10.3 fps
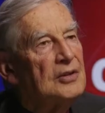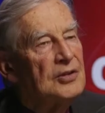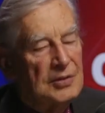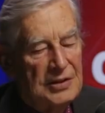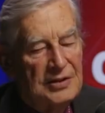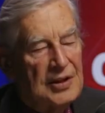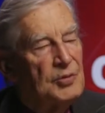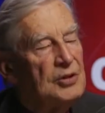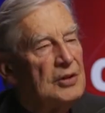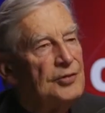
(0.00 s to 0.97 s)
So it is
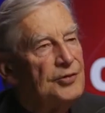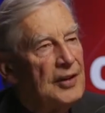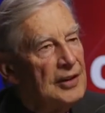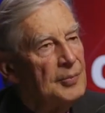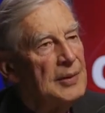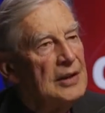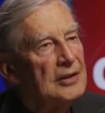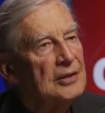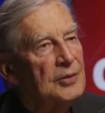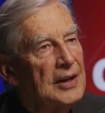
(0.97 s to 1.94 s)
absolutely
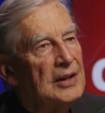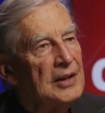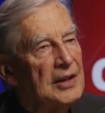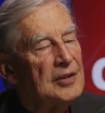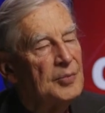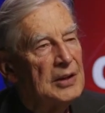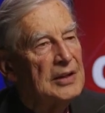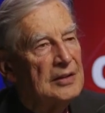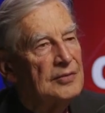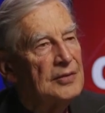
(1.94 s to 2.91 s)
fundamental to any kind of
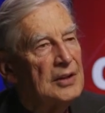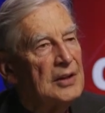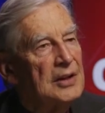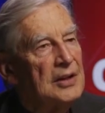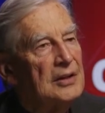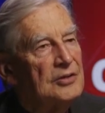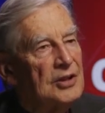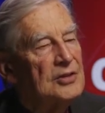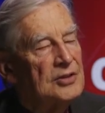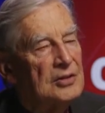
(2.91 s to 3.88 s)
belief in a
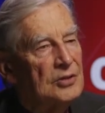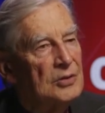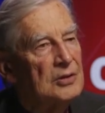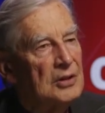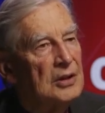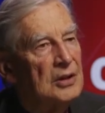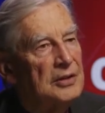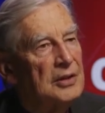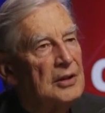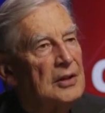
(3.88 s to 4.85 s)
just and good
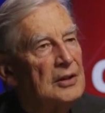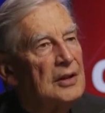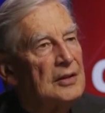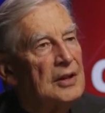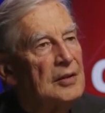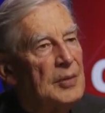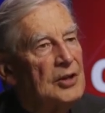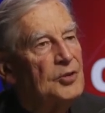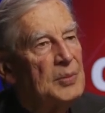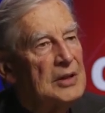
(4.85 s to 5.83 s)
God that there
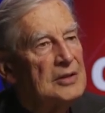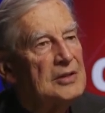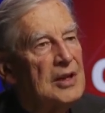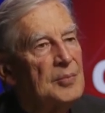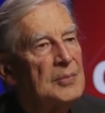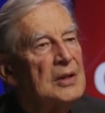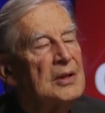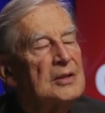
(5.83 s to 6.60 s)
must be some